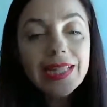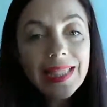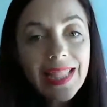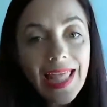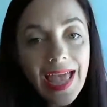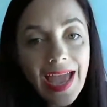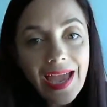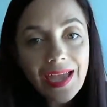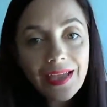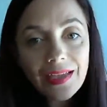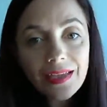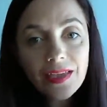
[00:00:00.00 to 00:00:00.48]

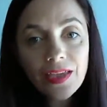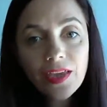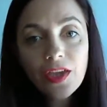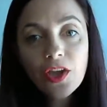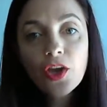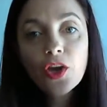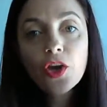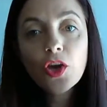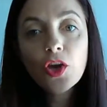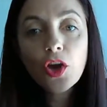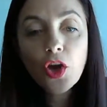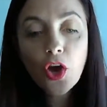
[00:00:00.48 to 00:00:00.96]

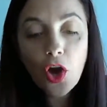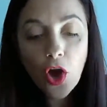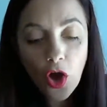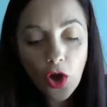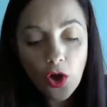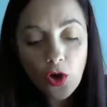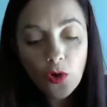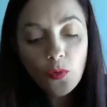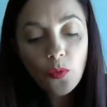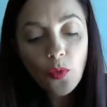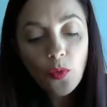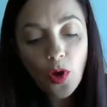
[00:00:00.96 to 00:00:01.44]
CLAC
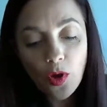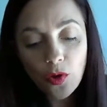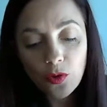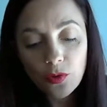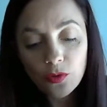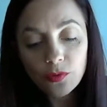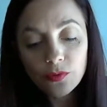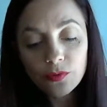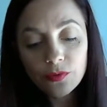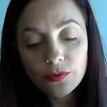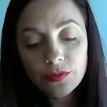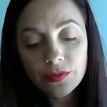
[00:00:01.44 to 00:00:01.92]

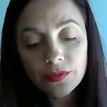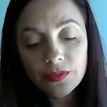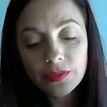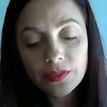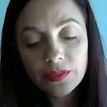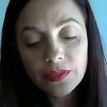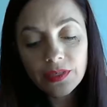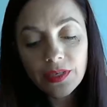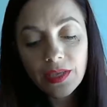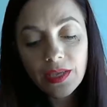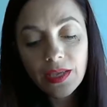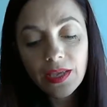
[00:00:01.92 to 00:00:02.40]

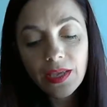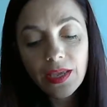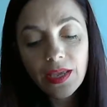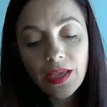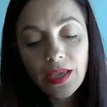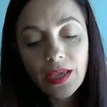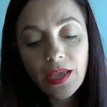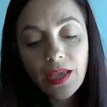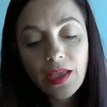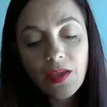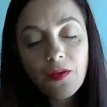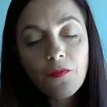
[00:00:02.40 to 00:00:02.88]
co-owns
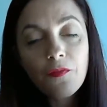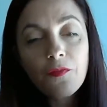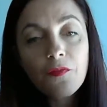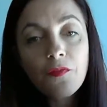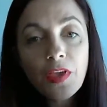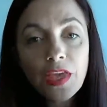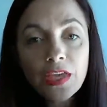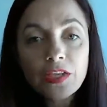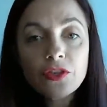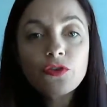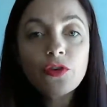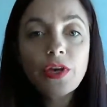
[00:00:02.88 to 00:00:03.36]

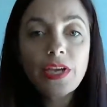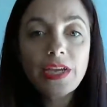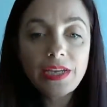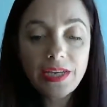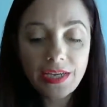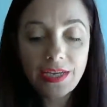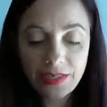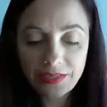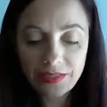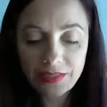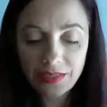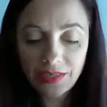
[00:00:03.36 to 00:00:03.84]

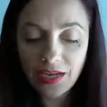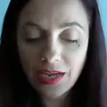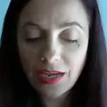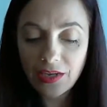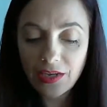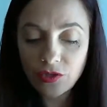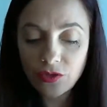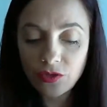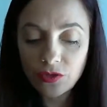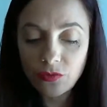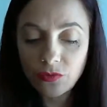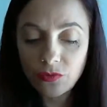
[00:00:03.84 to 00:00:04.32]
Fairtrade
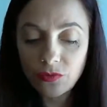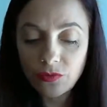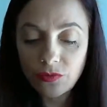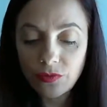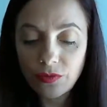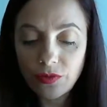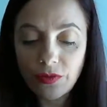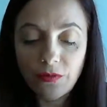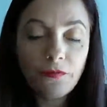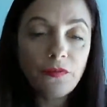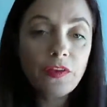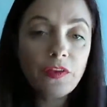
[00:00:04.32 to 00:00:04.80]

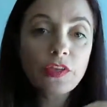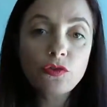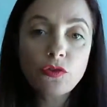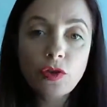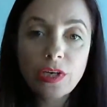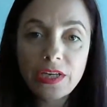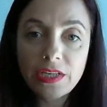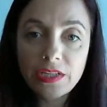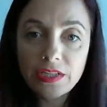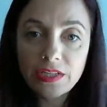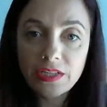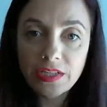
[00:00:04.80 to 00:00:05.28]
International, the
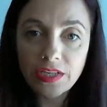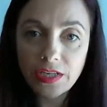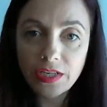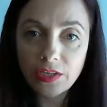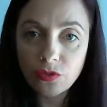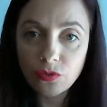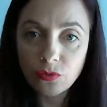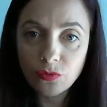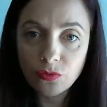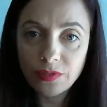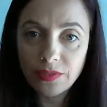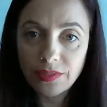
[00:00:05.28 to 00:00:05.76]
Fairtrade
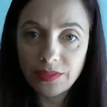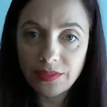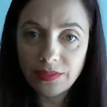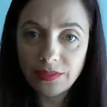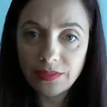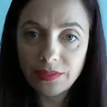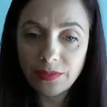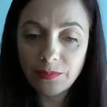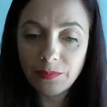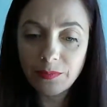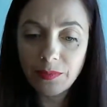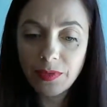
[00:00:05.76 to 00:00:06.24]
International
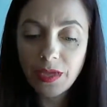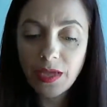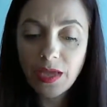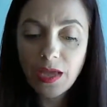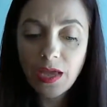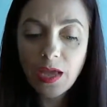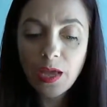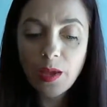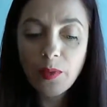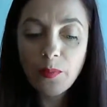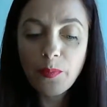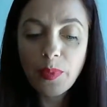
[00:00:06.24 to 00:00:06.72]
system.
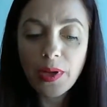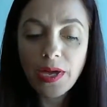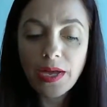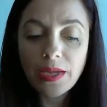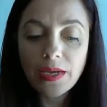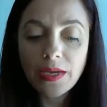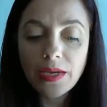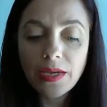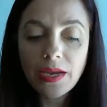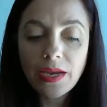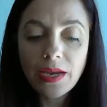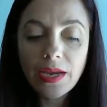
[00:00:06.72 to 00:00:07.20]

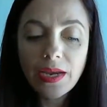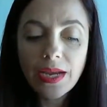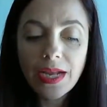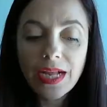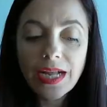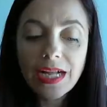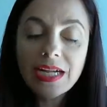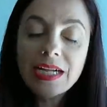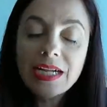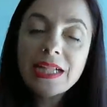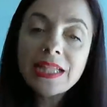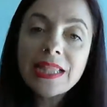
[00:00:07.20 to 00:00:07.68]
But
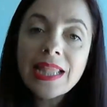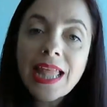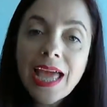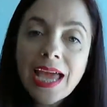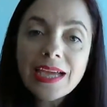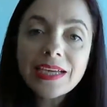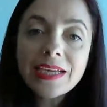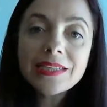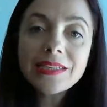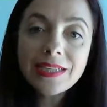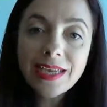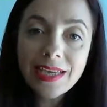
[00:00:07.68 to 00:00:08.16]

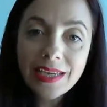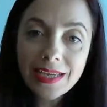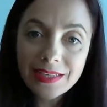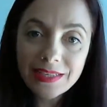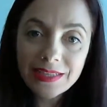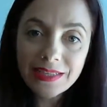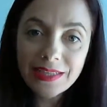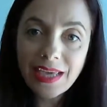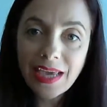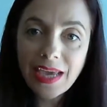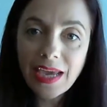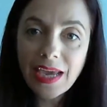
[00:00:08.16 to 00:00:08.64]
CLAC
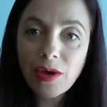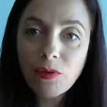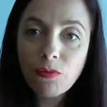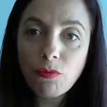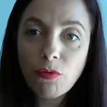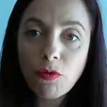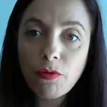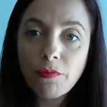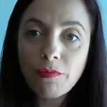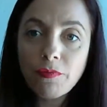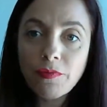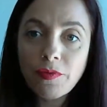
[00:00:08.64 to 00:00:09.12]
takes
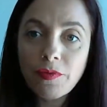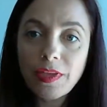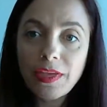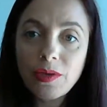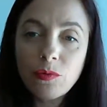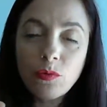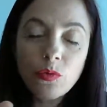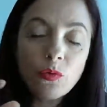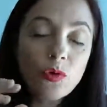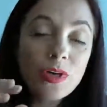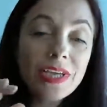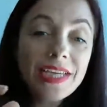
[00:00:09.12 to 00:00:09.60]
care of,
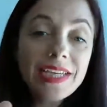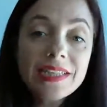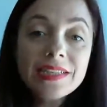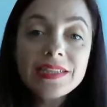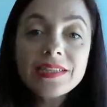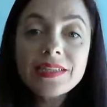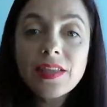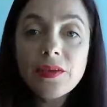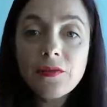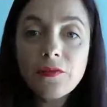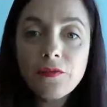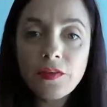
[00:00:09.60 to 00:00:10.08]
or
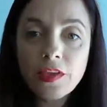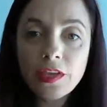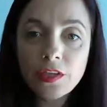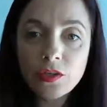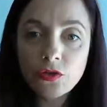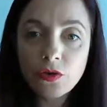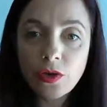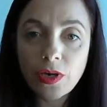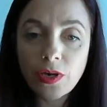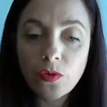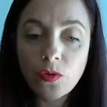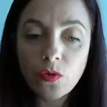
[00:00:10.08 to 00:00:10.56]
is the
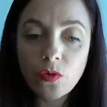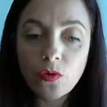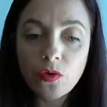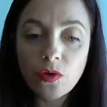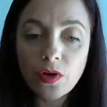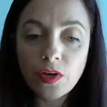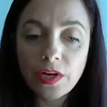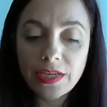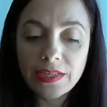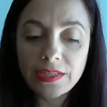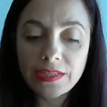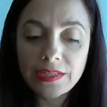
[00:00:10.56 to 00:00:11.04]
fair trade
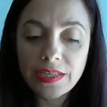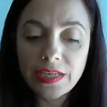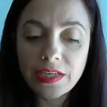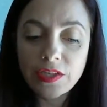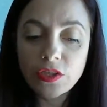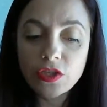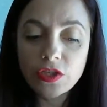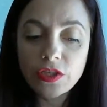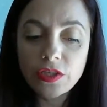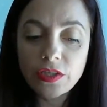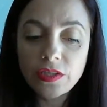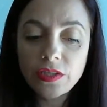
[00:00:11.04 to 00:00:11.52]

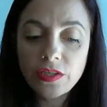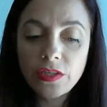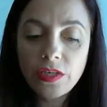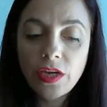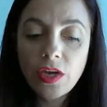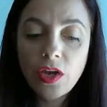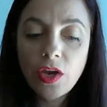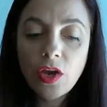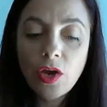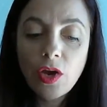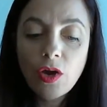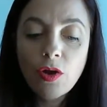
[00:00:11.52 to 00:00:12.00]

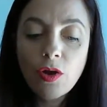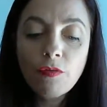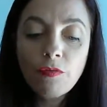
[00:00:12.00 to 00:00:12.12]
organization